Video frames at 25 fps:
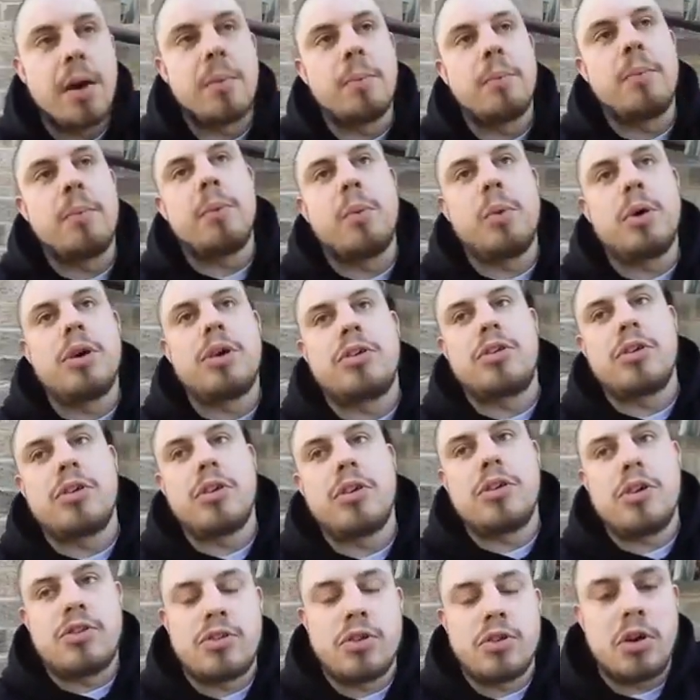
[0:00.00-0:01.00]
What you do,
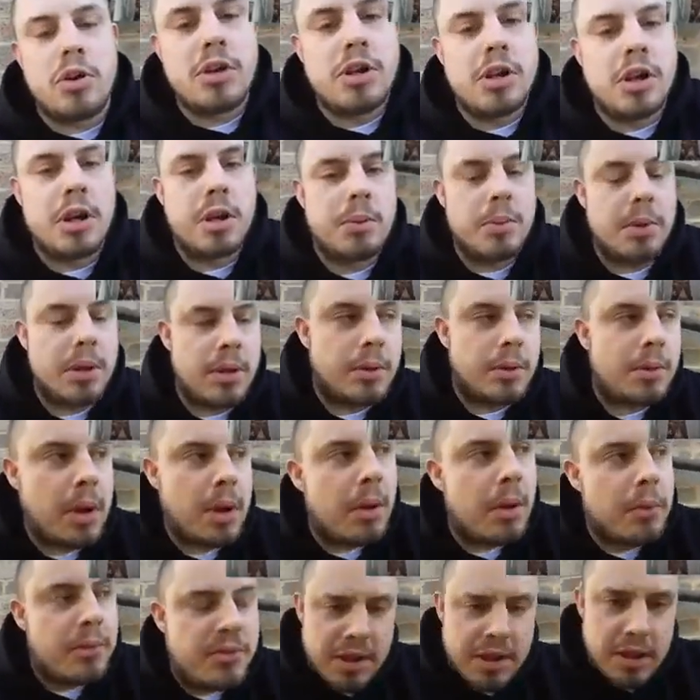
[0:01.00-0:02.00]
you sign up. I
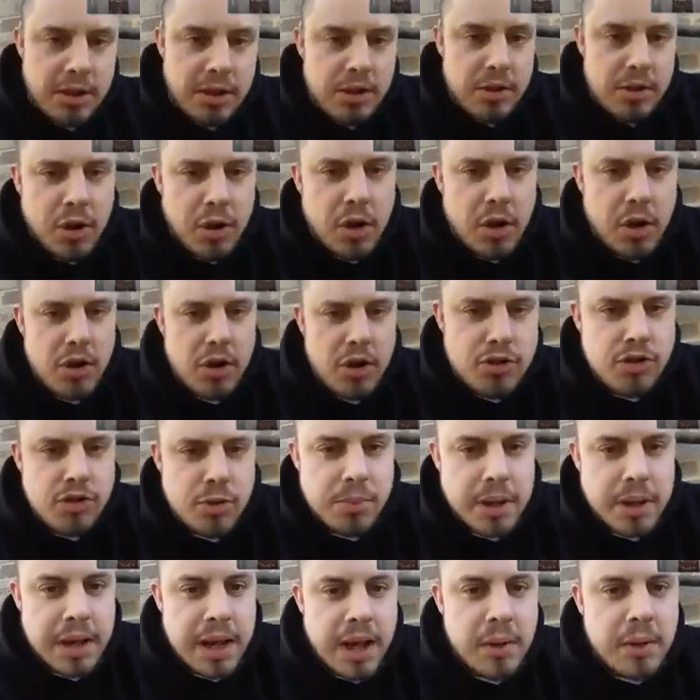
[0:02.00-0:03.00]
think you've got a YouTube
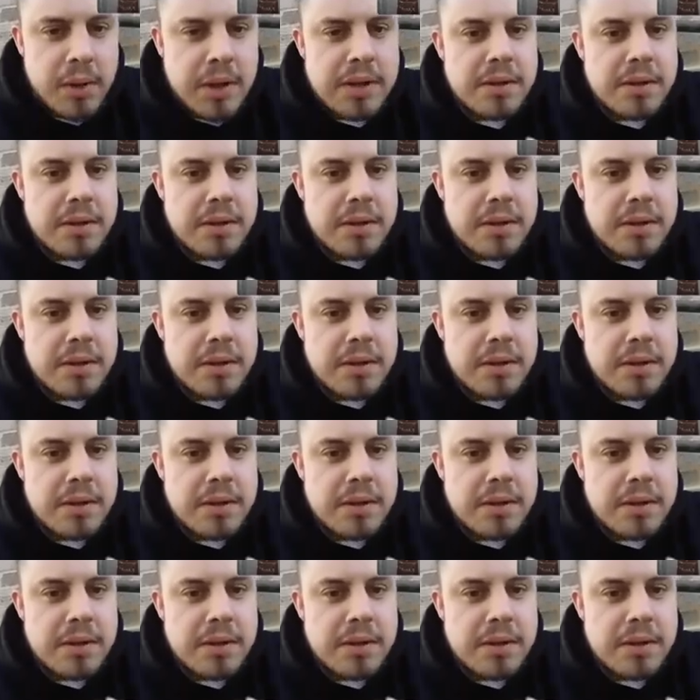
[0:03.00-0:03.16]
account, haven't you?